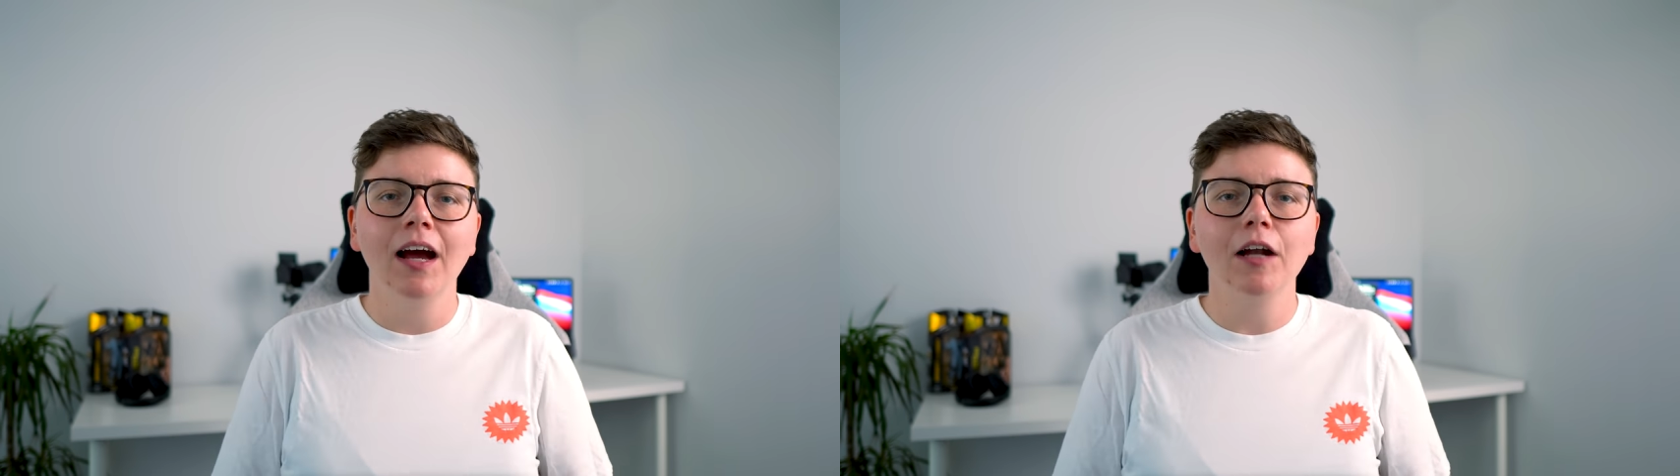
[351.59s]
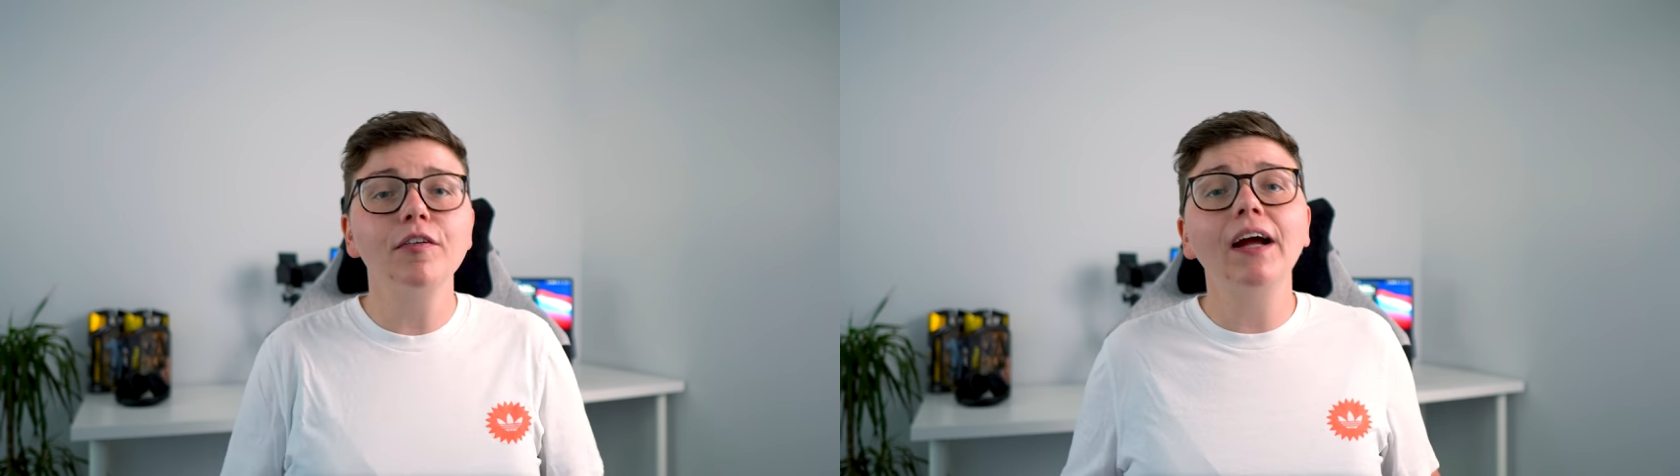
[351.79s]

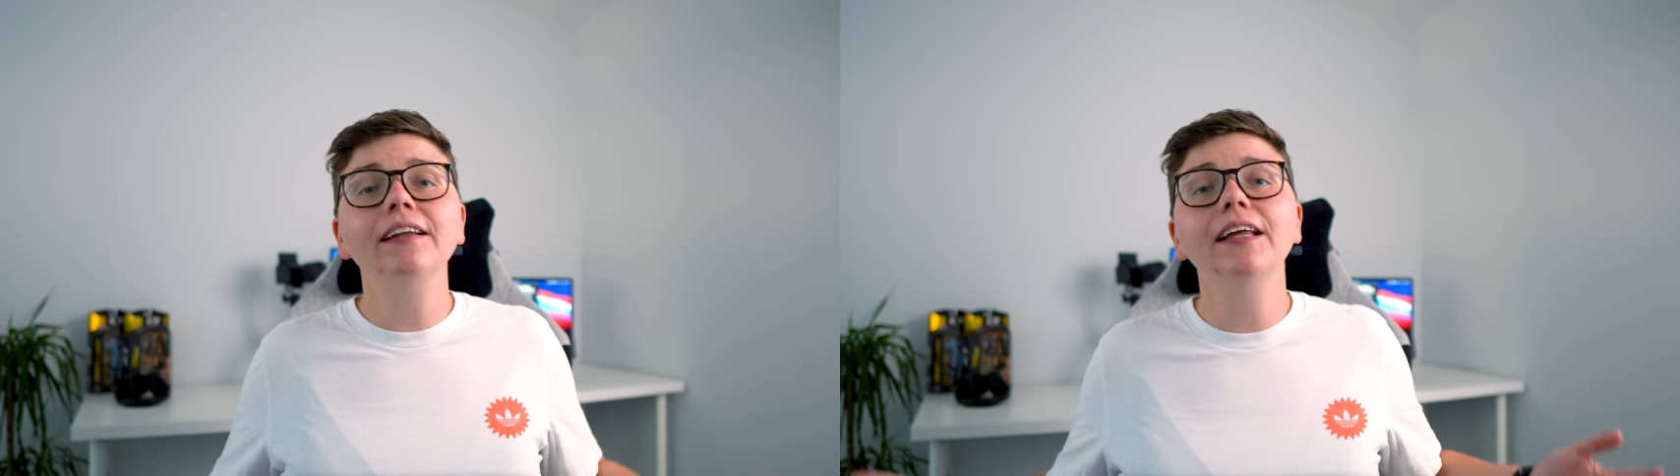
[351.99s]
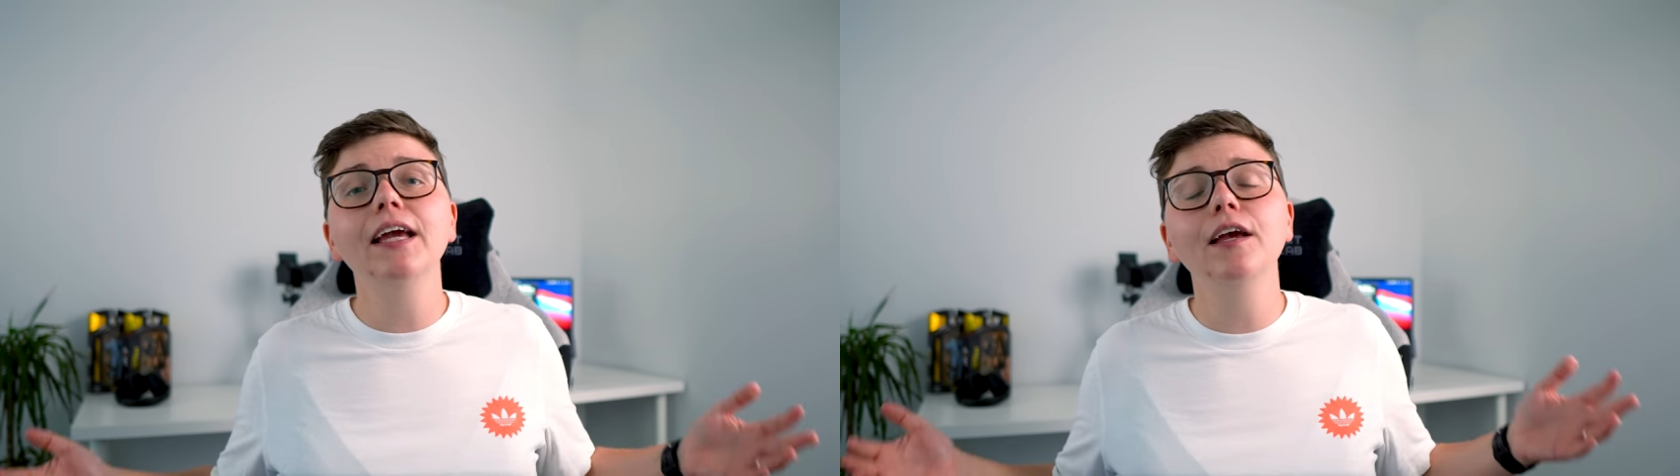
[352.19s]
And
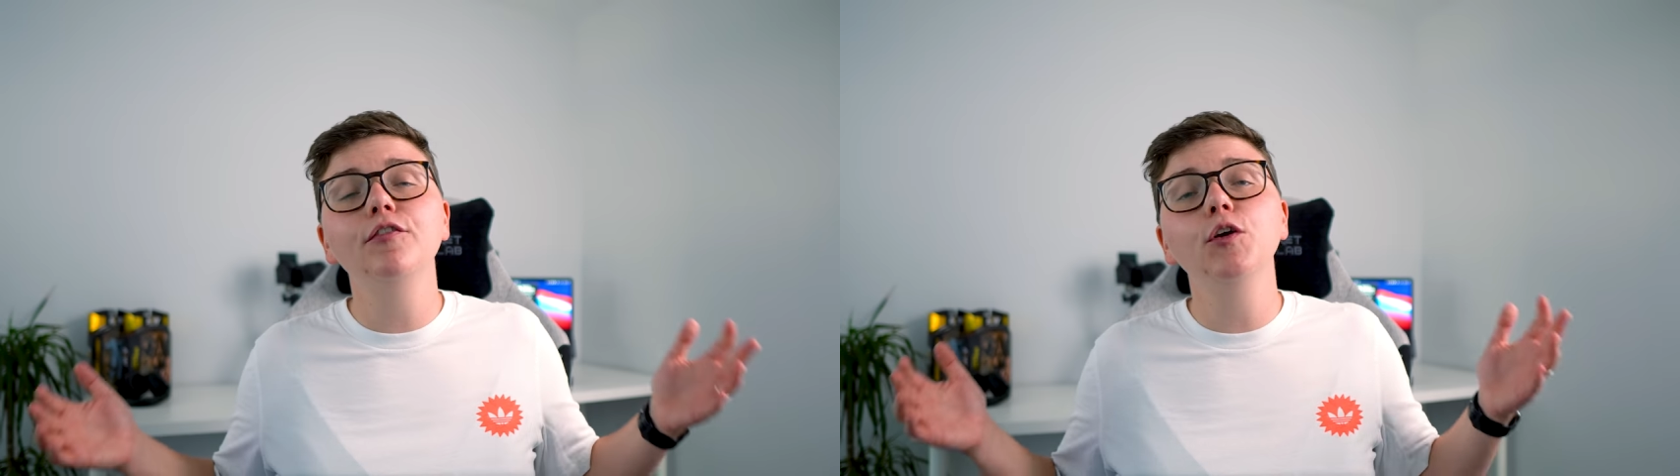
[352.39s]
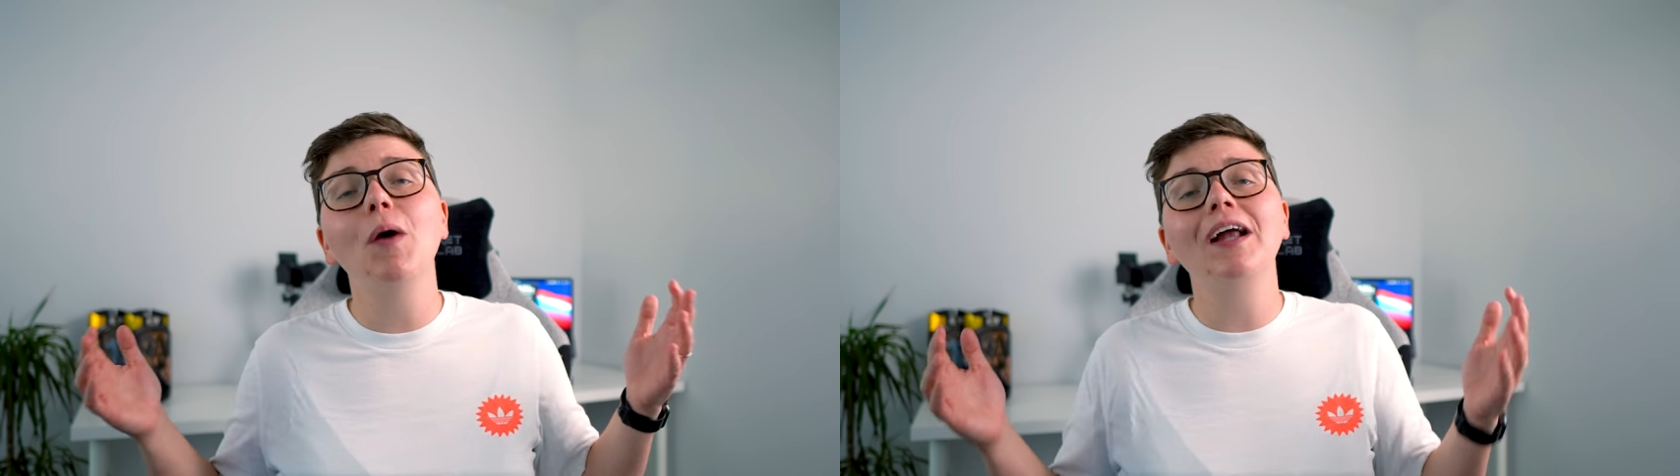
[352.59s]
finally,
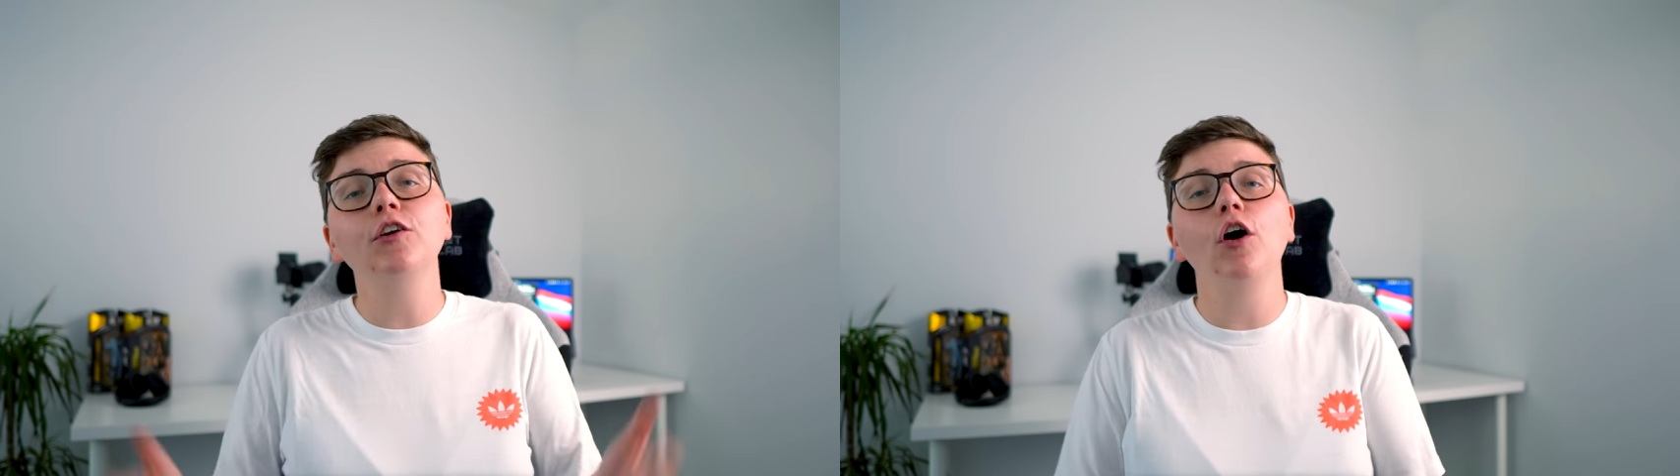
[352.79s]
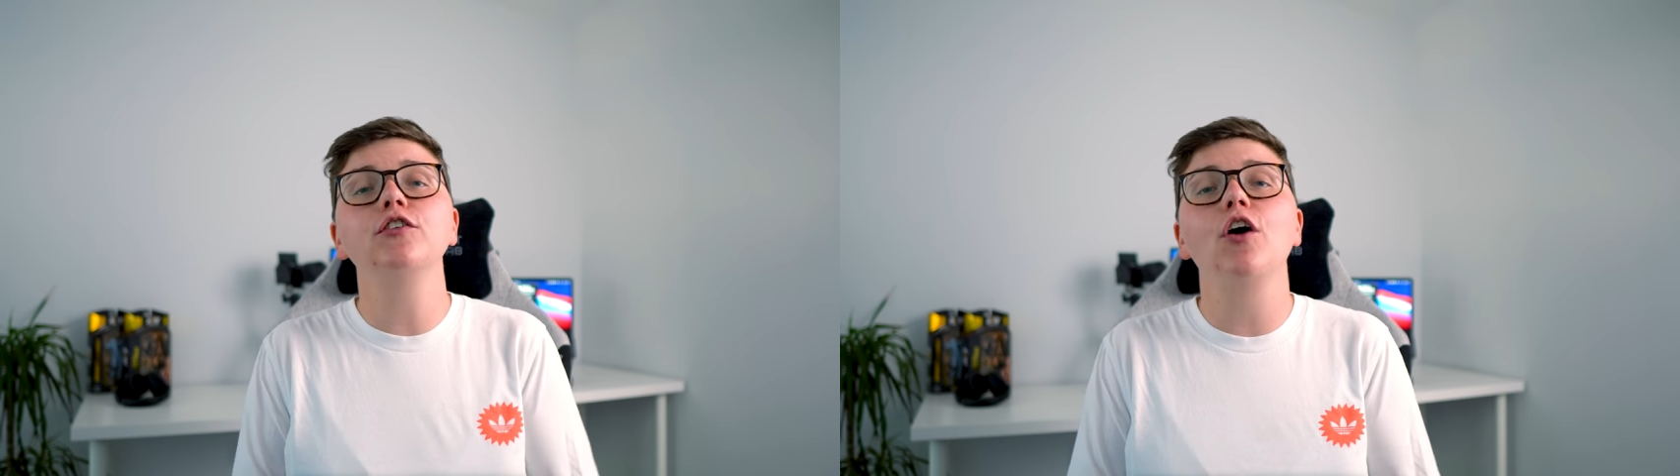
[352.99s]
if you are not